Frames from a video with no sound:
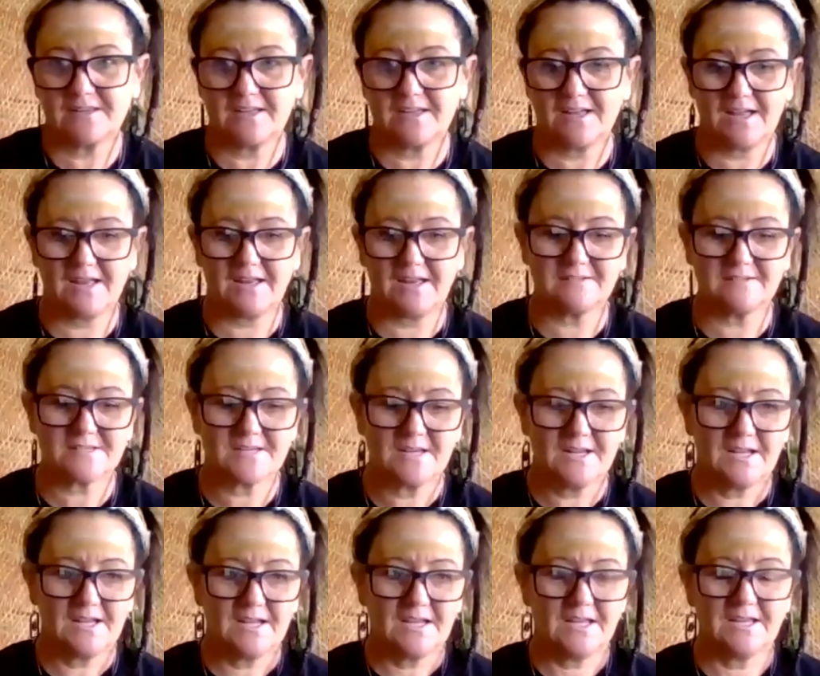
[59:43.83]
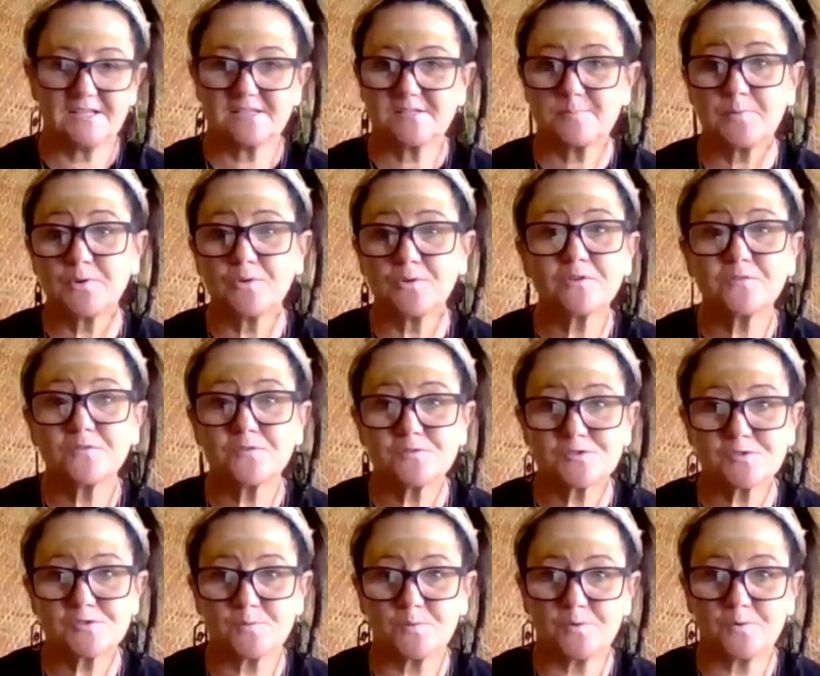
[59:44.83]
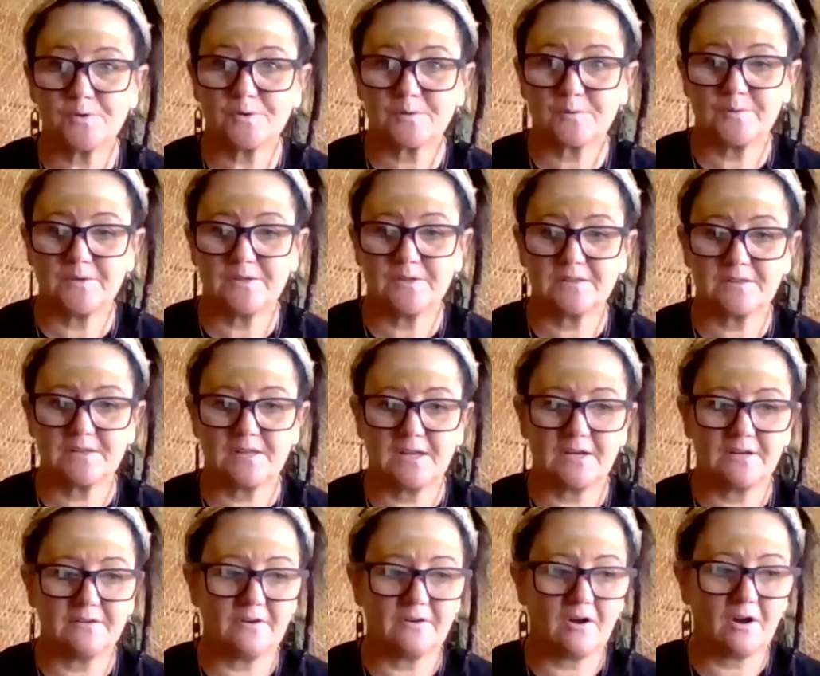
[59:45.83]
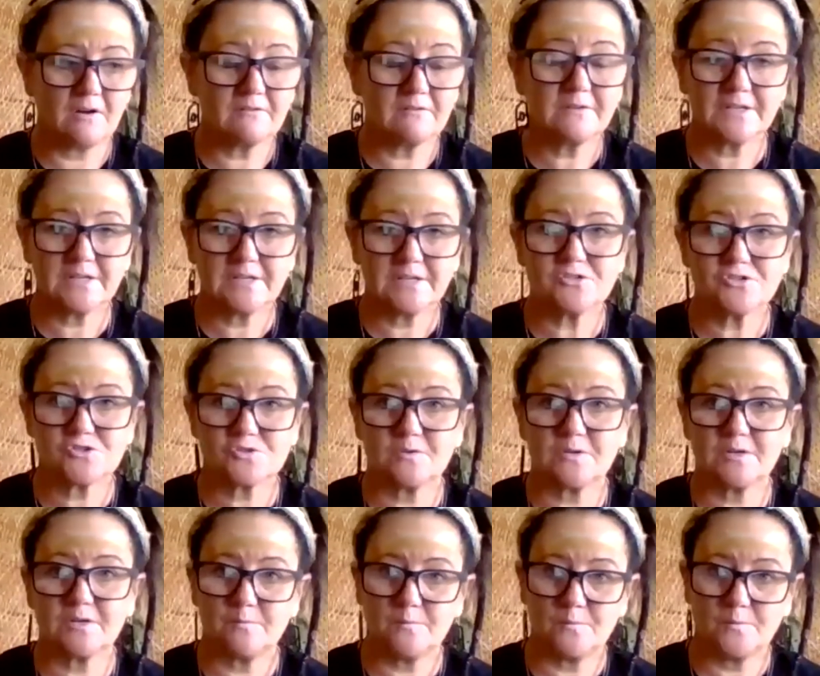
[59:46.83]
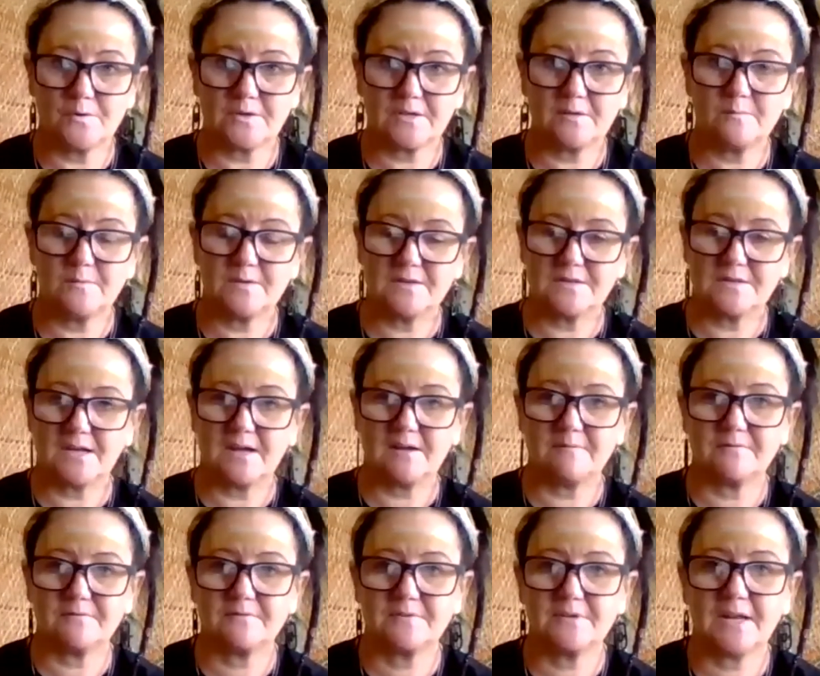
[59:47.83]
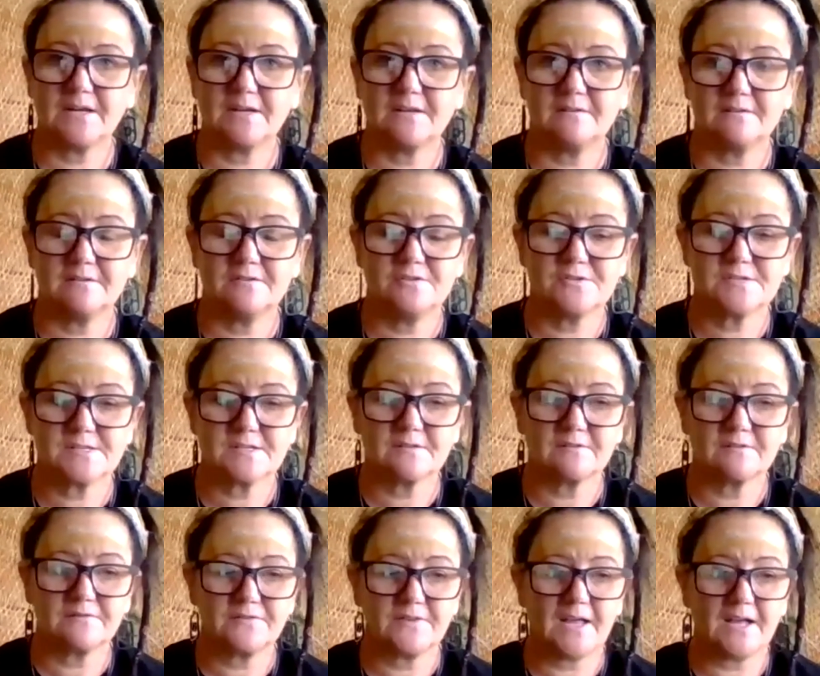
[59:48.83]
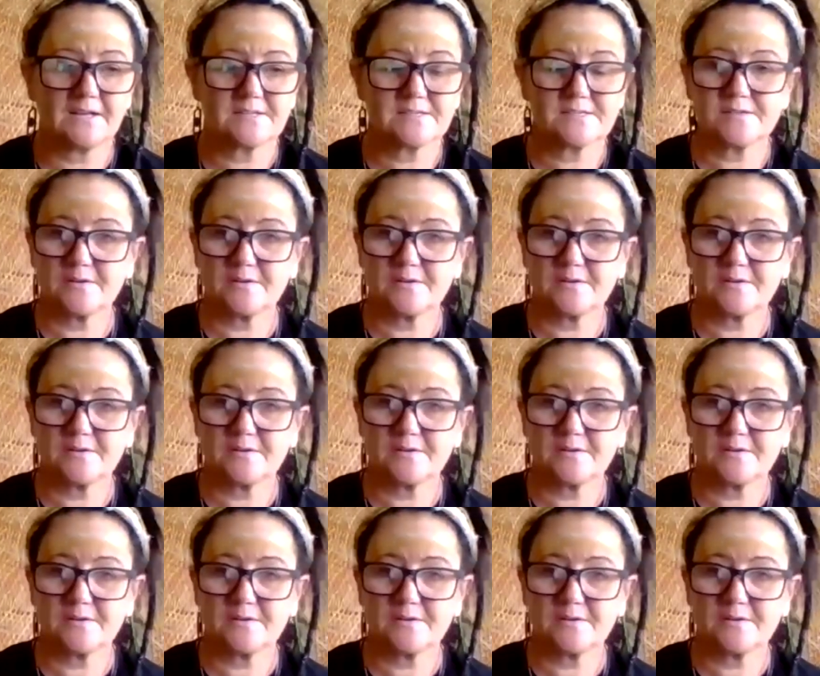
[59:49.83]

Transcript: and it's beautiful to work with, and I really enjoy working with um, New Zealand flax.